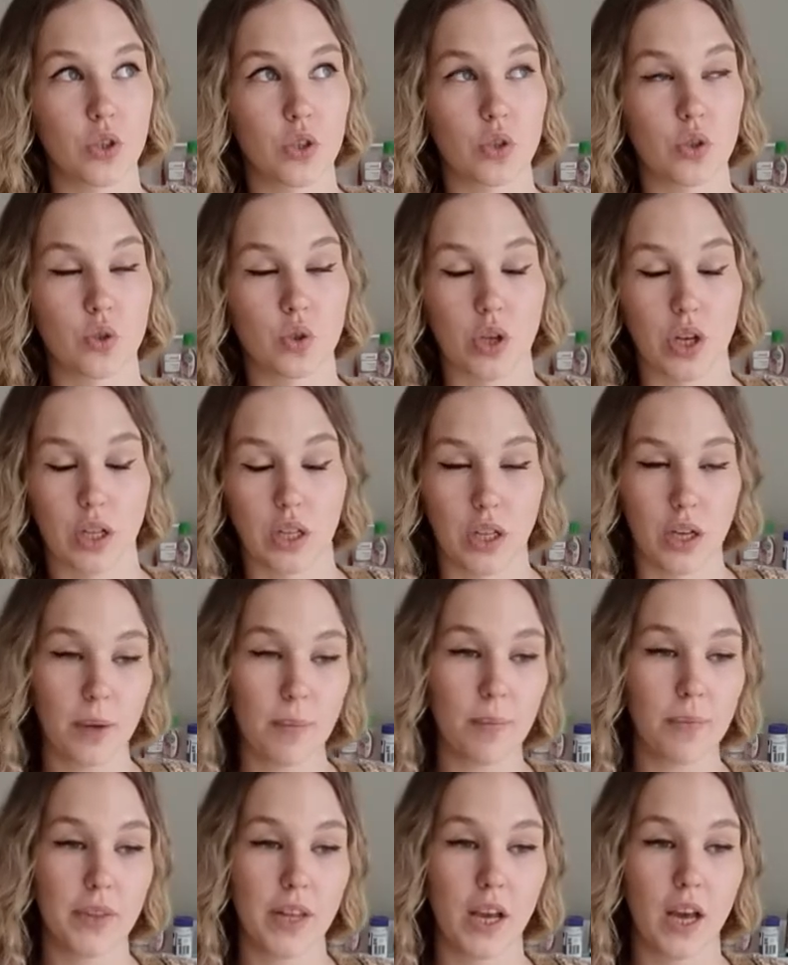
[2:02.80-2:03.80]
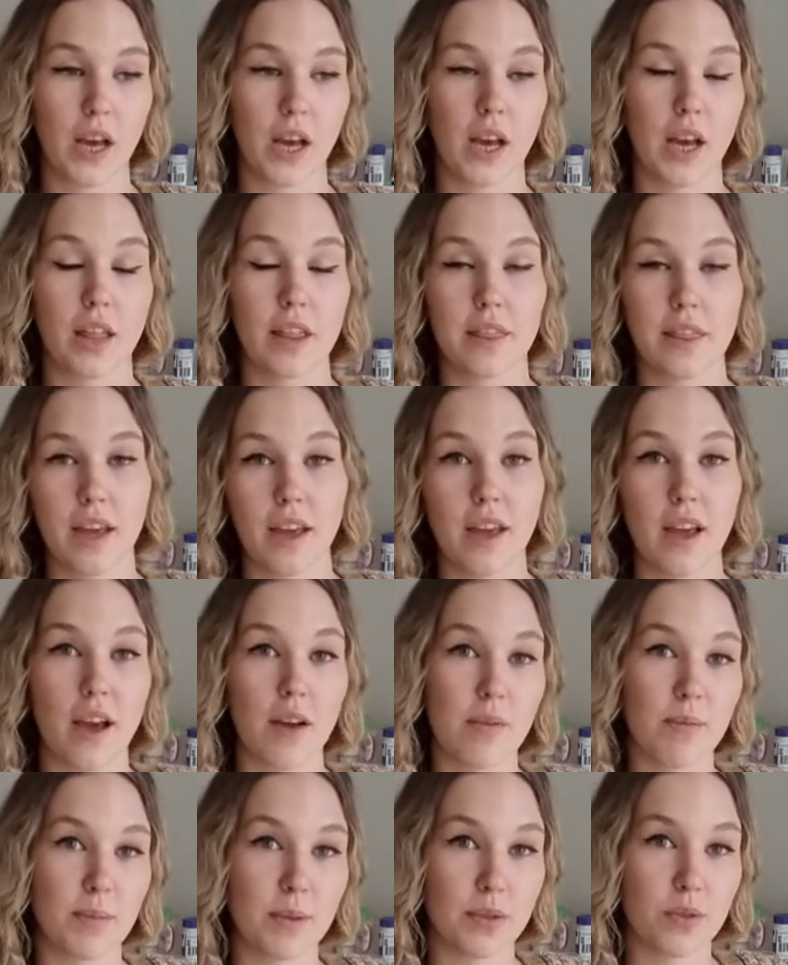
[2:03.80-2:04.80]
Australia, they
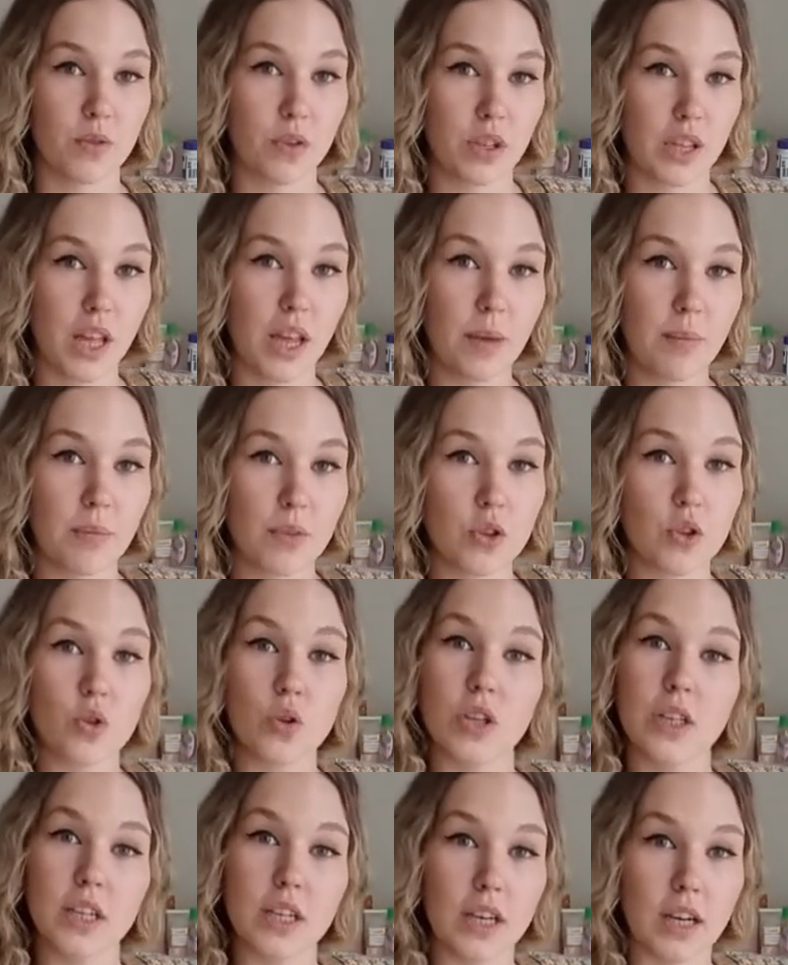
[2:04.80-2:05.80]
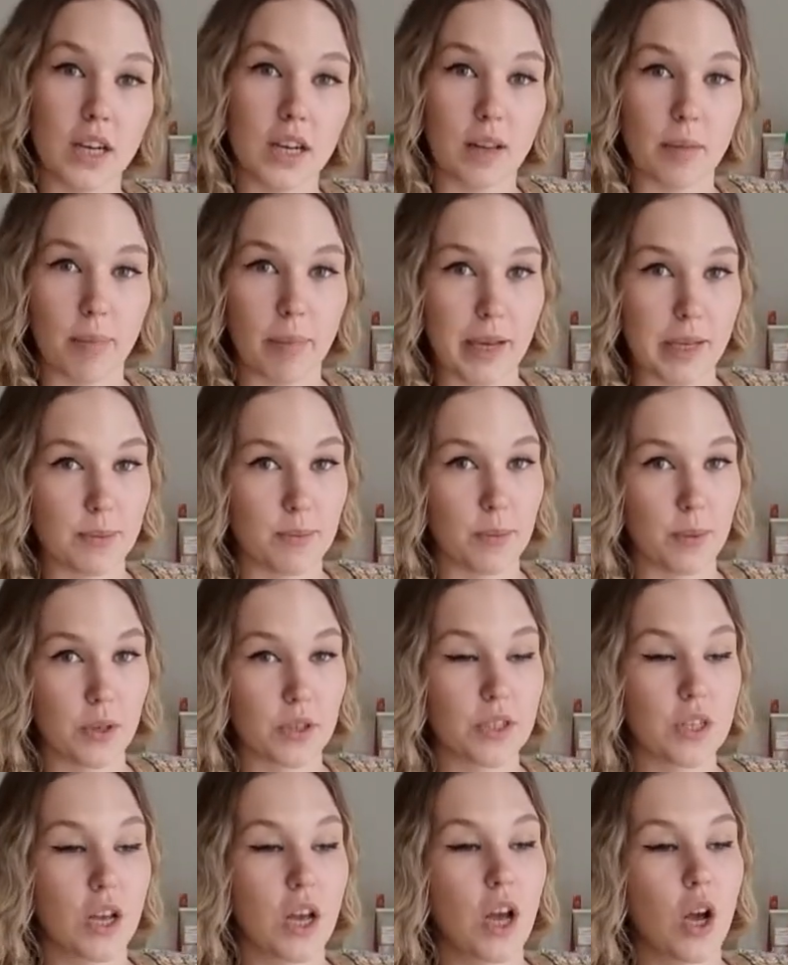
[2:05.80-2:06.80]
have been renamed to clinical
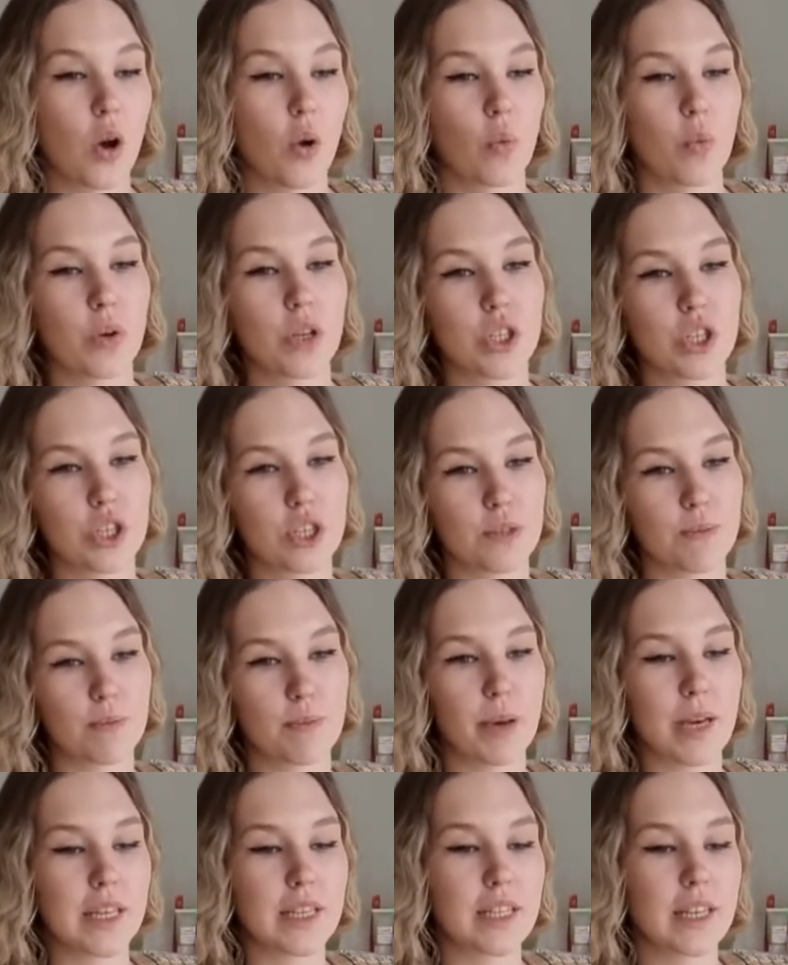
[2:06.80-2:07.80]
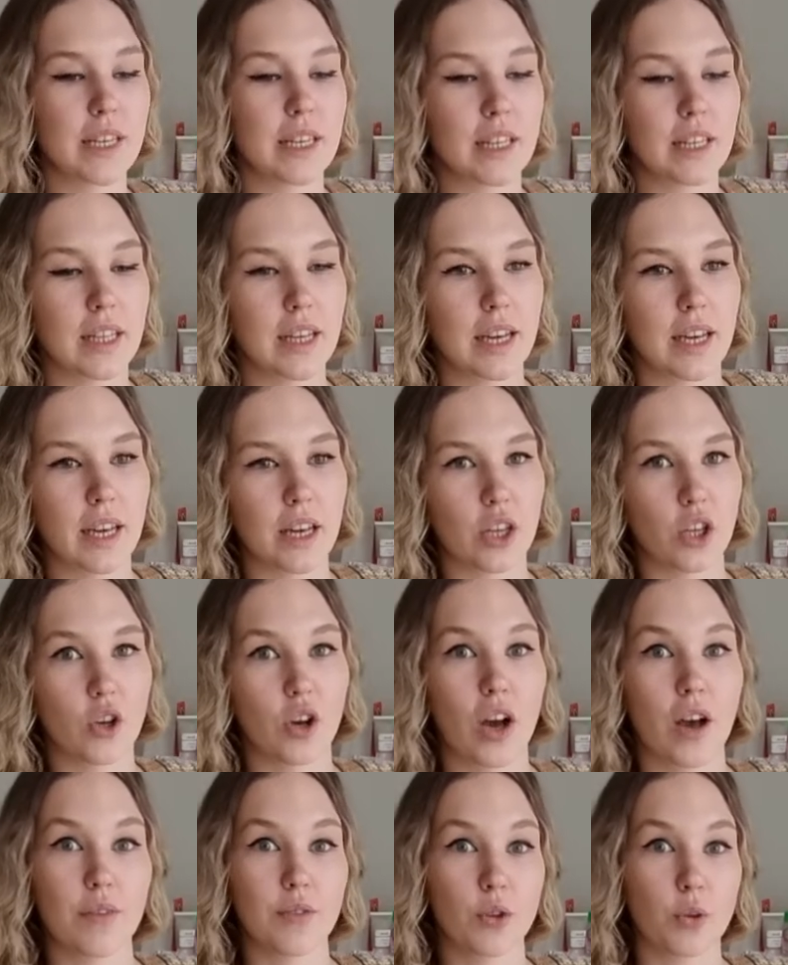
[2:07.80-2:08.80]
passports, which is basically you
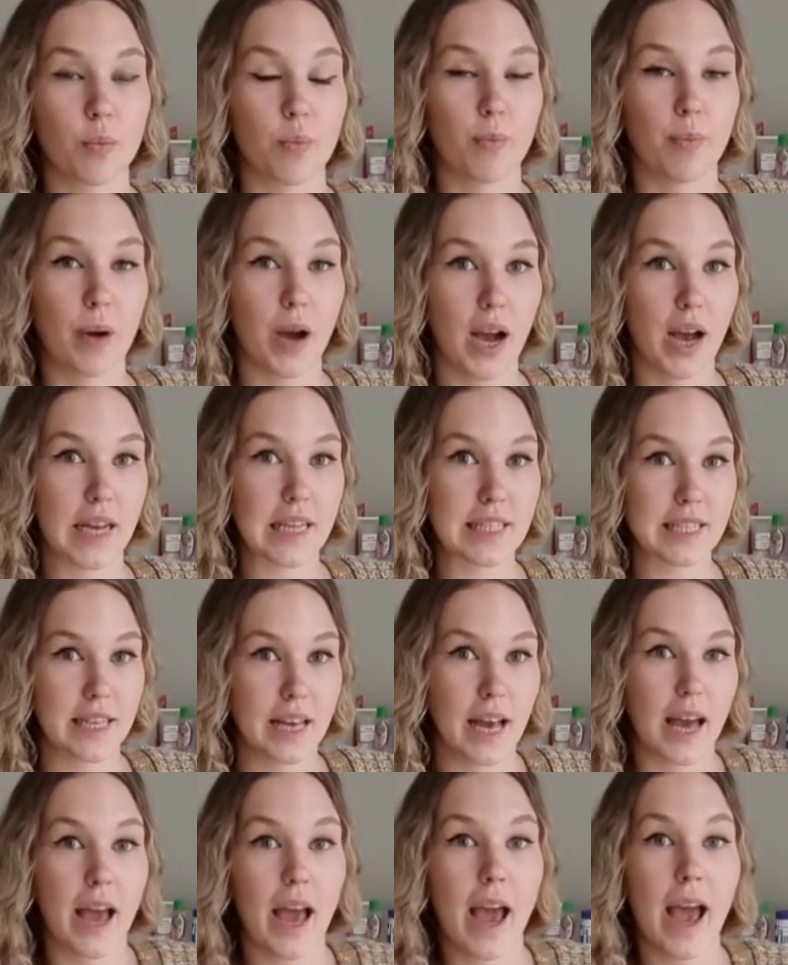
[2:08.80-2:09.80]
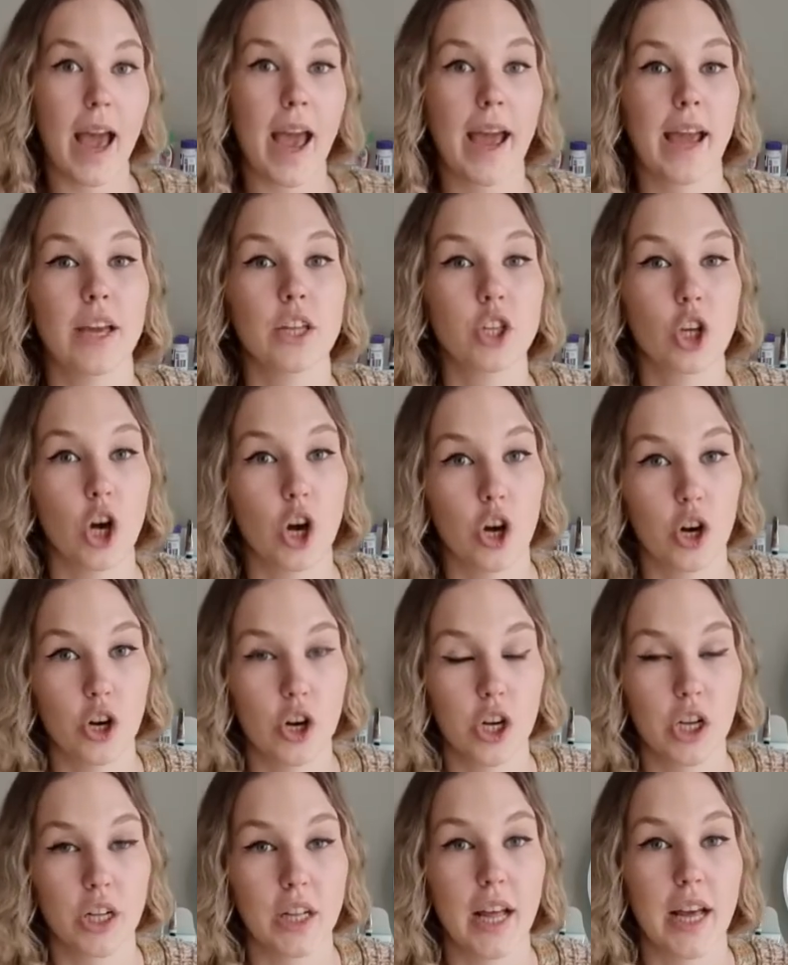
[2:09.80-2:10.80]
have to pass 8
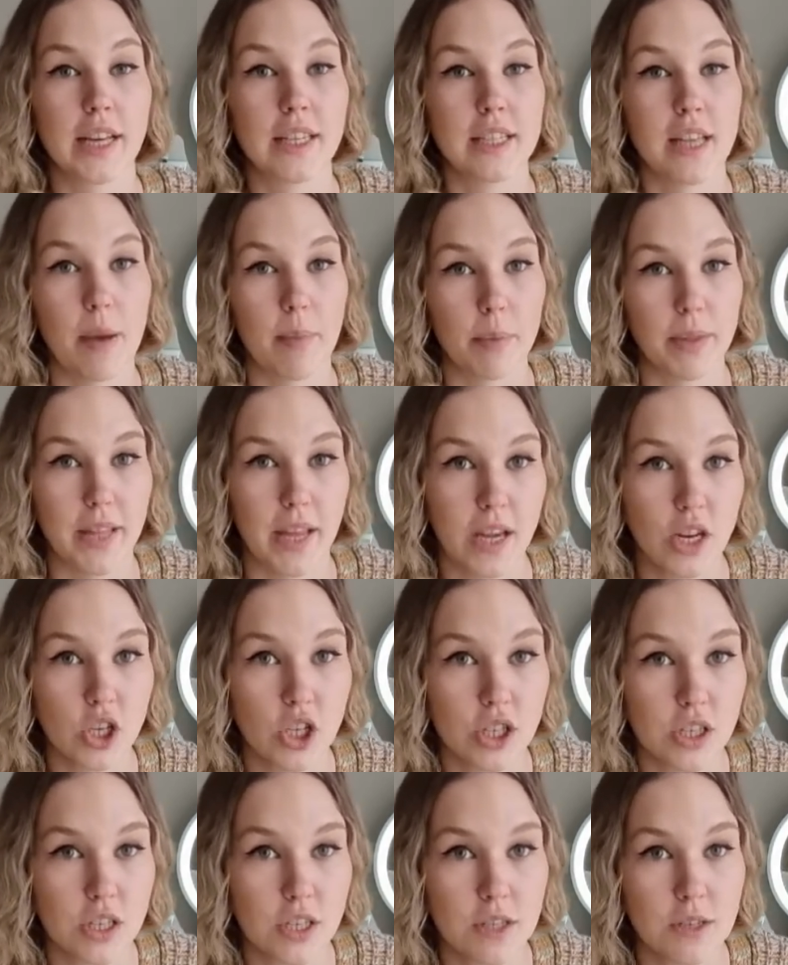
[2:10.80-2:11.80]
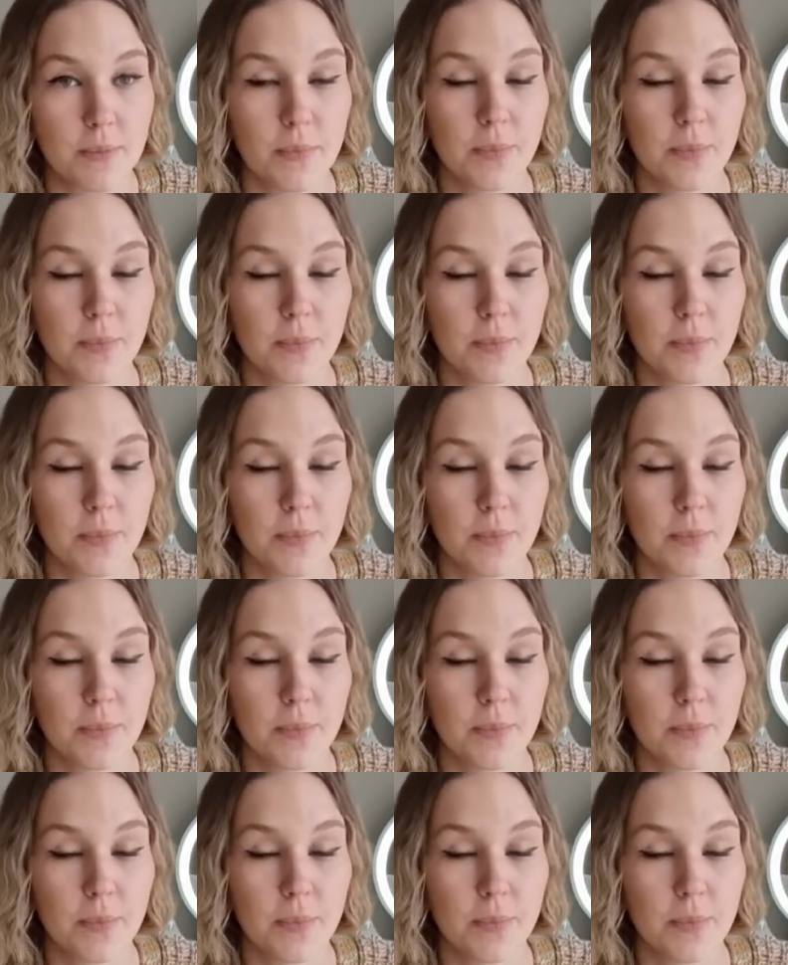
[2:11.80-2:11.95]
hurdle examinations,